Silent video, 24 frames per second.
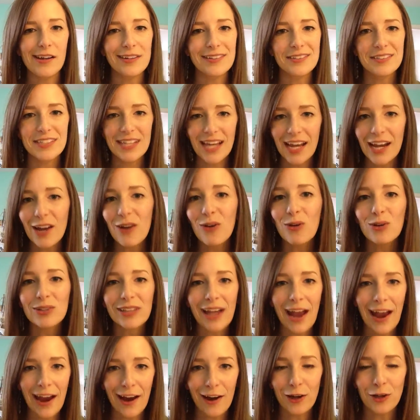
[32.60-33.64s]
day-old
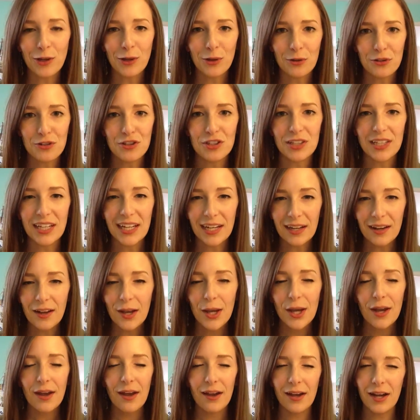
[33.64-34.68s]
hair usually,
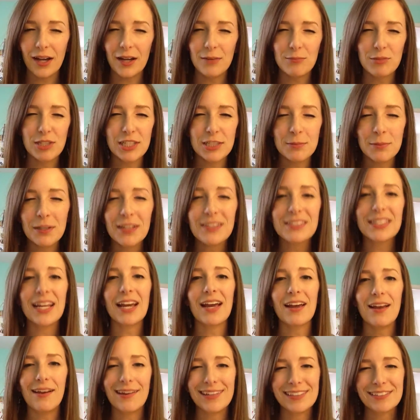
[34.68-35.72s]
just because
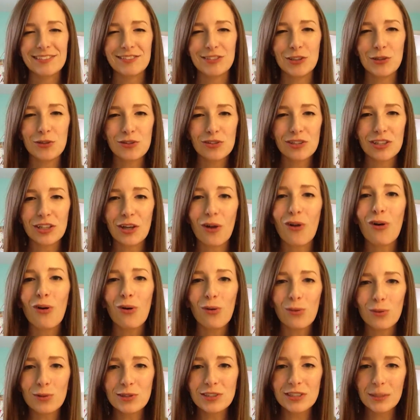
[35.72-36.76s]
it usually
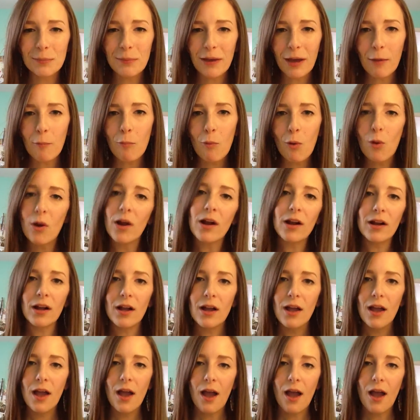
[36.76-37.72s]
holds a bit more,